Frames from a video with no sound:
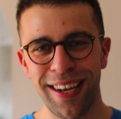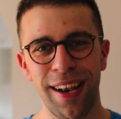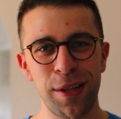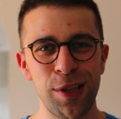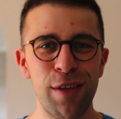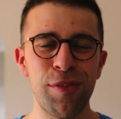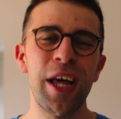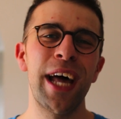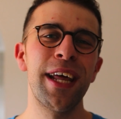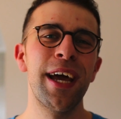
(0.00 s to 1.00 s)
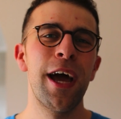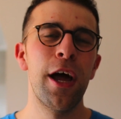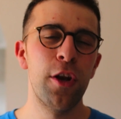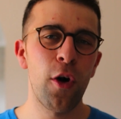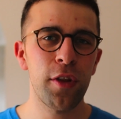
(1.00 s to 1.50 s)
like Steve said,
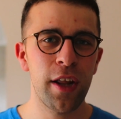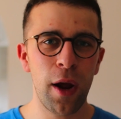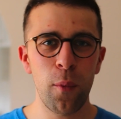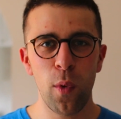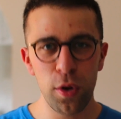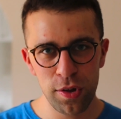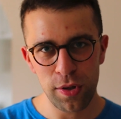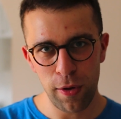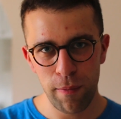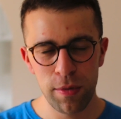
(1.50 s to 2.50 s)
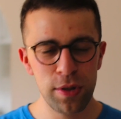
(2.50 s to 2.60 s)
not that I want to.